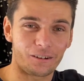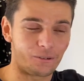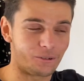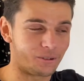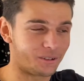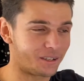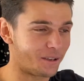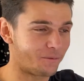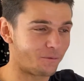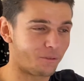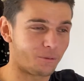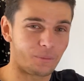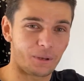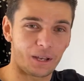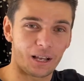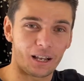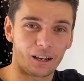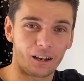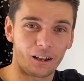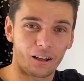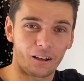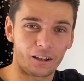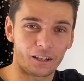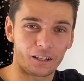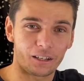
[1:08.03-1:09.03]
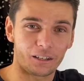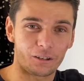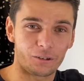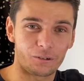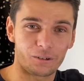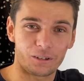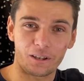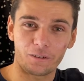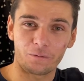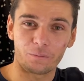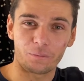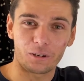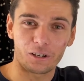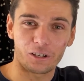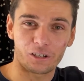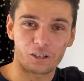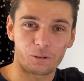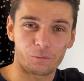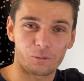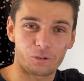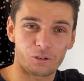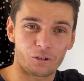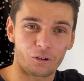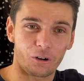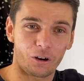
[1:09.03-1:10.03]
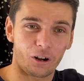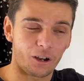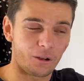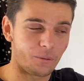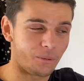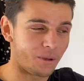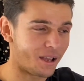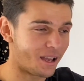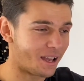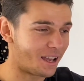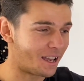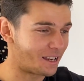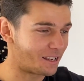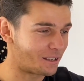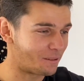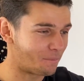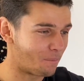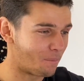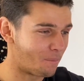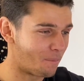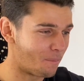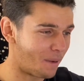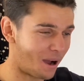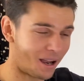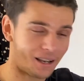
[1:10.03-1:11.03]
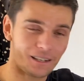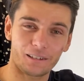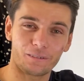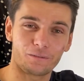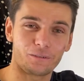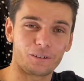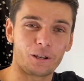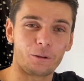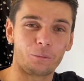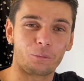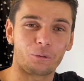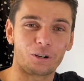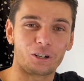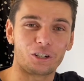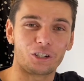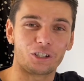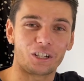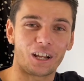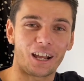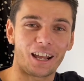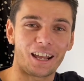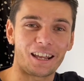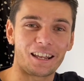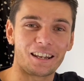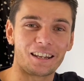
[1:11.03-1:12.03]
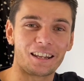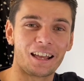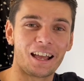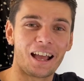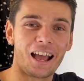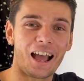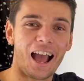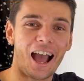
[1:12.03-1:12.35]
who's given me a like, who's given me a subscribe. It's massively appreciated.